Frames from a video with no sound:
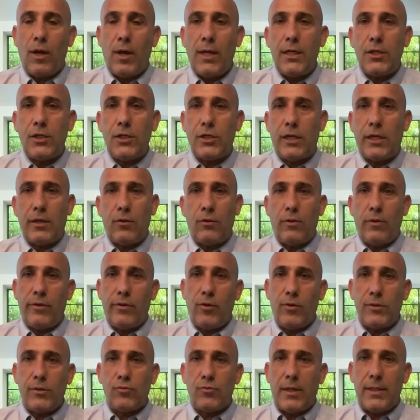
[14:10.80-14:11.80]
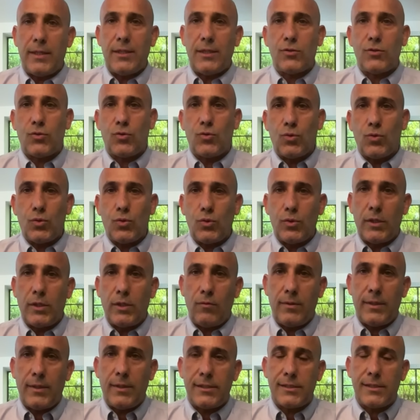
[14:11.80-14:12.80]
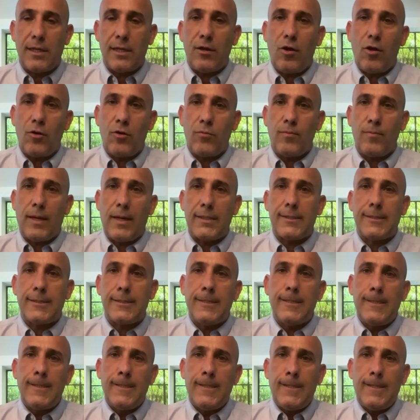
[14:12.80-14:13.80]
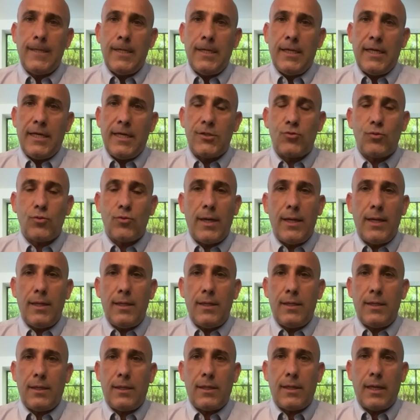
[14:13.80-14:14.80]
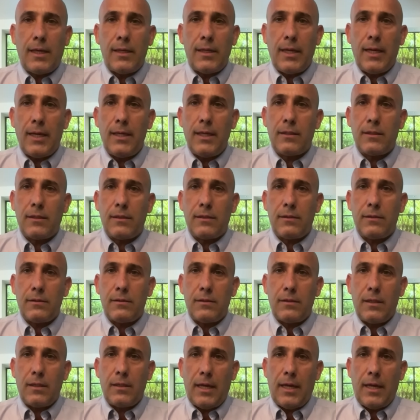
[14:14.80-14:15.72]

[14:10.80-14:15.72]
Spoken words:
coalition, and whether Israel needs to deal with this alone. But Israel can hit